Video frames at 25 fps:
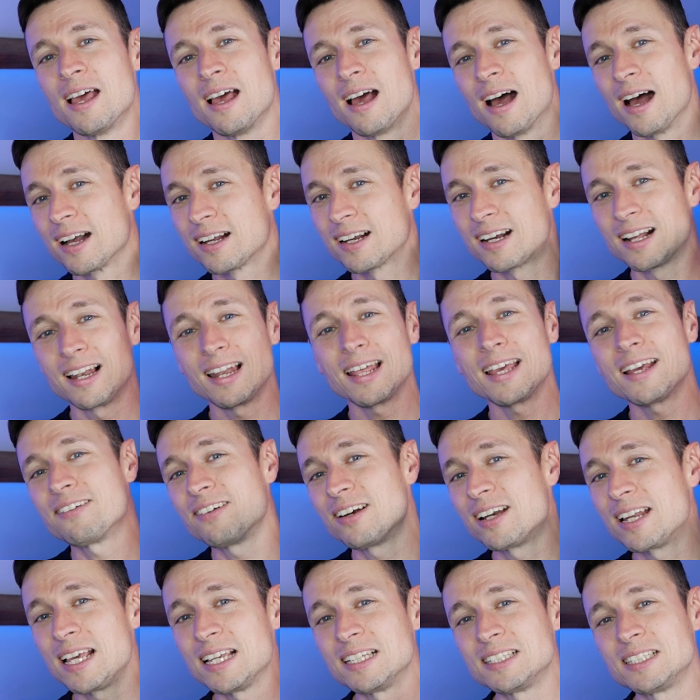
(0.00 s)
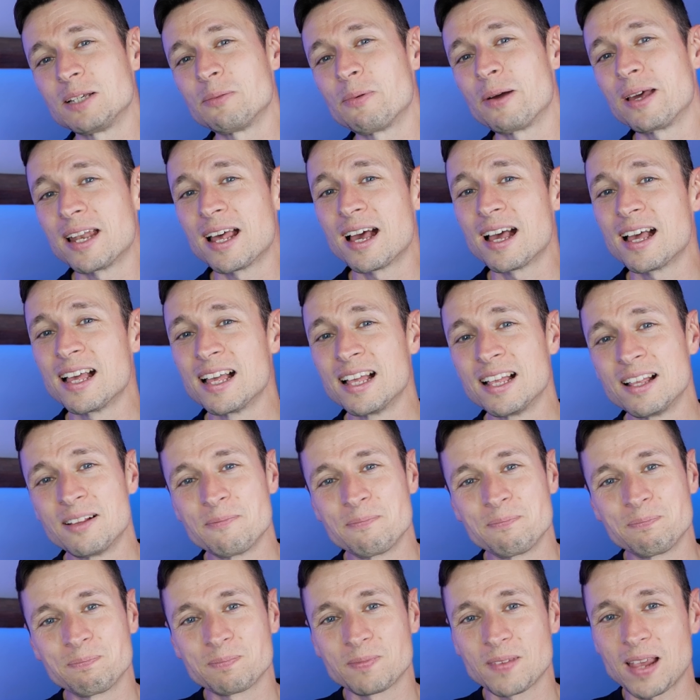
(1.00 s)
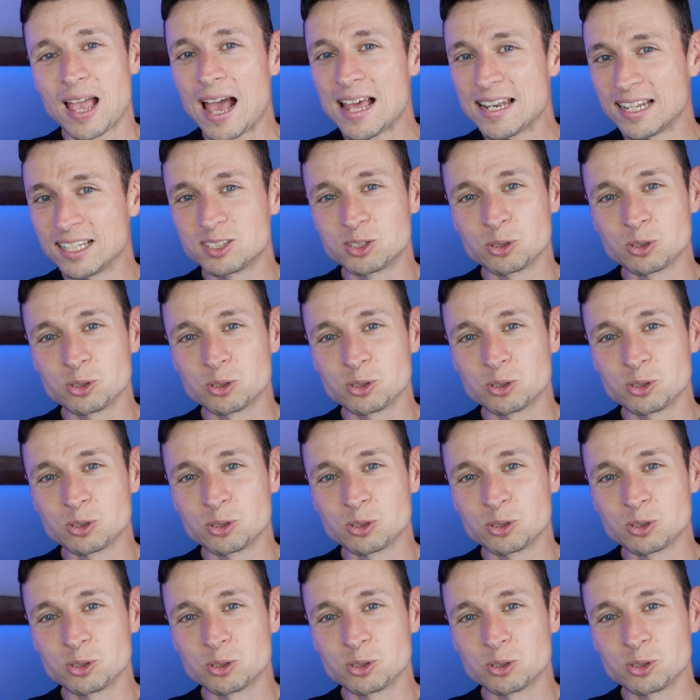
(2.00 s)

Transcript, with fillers: a clear and easy winner, and it's